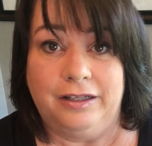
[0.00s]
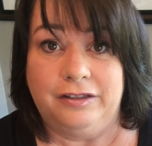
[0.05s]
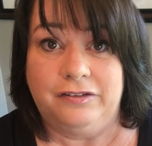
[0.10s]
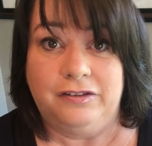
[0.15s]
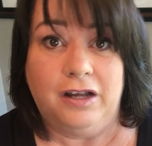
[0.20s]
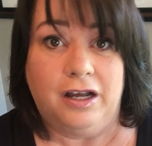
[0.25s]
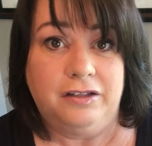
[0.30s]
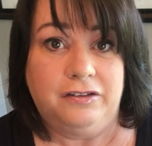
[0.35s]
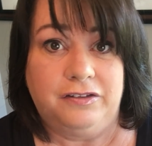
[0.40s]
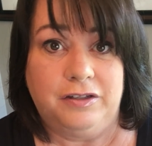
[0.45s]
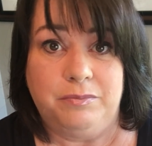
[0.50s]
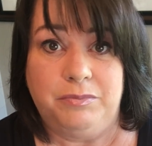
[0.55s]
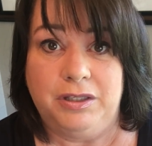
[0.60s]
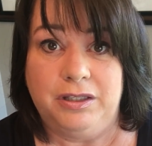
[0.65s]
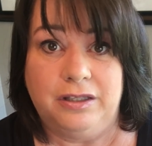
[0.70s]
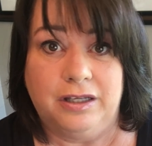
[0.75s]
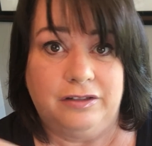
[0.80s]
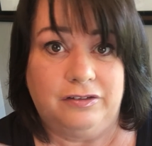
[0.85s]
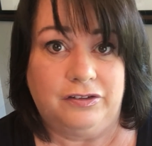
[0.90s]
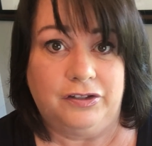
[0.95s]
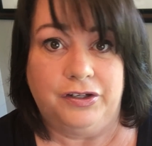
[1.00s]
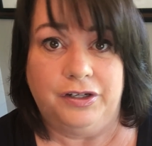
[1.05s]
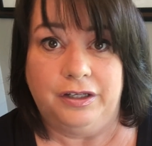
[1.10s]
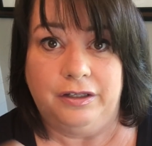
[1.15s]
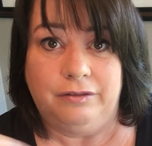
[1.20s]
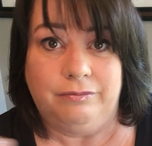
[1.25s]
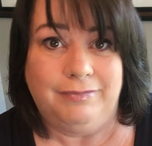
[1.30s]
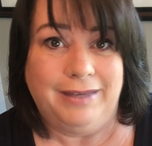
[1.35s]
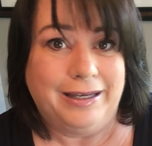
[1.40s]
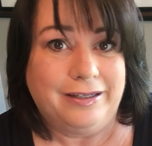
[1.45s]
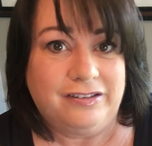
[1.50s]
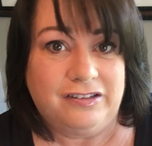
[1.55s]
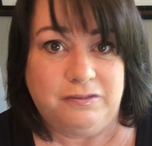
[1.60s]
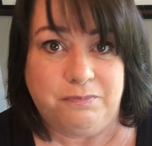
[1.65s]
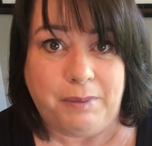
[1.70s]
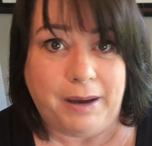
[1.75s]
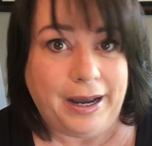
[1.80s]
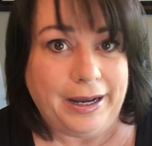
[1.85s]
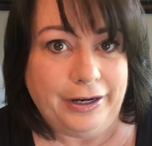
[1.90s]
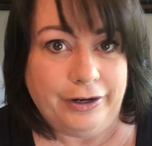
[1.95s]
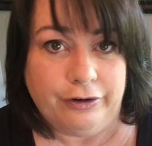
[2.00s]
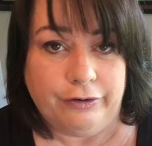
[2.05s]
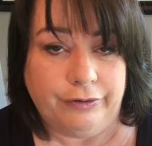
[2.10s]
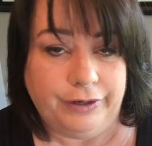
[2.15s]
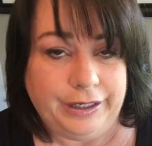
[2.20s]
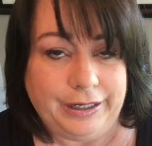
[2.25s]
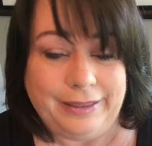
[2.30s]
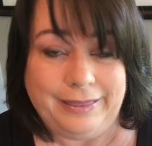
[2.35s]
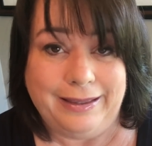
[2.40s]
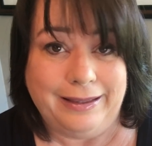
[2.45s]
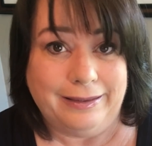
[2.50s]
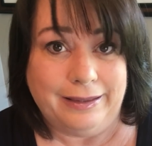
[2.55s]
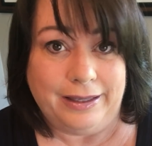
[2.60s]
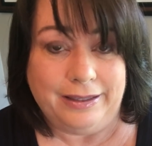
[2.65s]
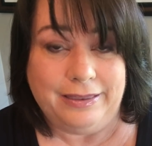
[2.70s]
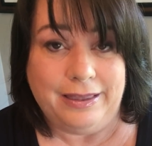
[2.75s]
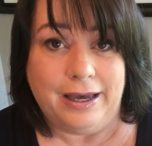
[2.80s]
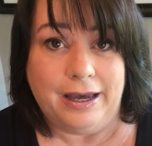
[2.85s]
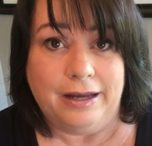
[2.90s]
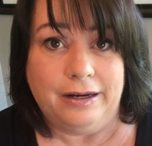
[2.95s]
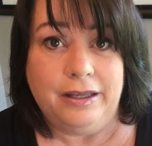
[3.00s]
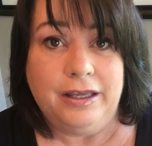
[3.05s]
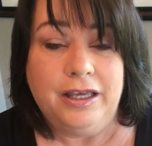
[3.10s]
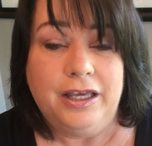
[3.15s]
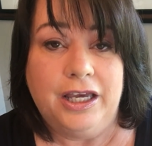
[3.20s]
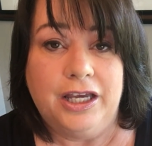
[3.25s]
It's not something that's going to expire or anything like that.